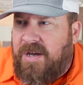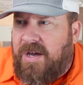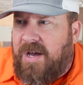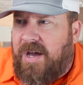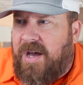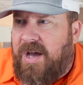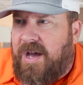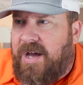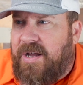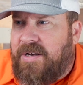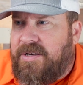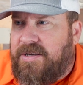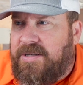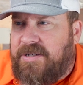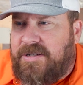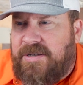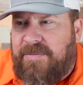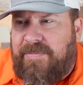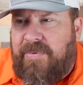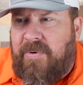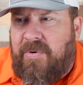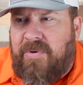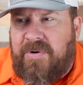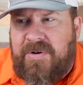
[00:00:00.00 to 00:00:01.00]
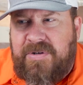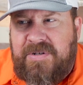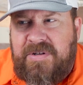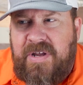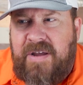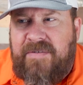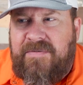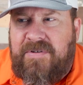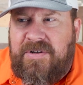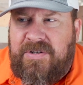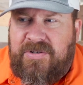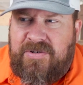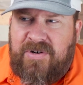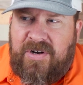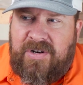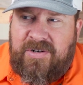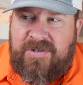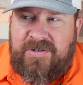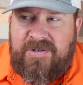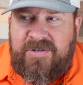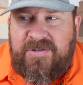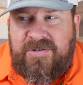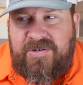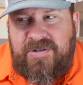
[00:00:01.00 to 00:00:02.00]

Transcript: uh, to support a safety structure.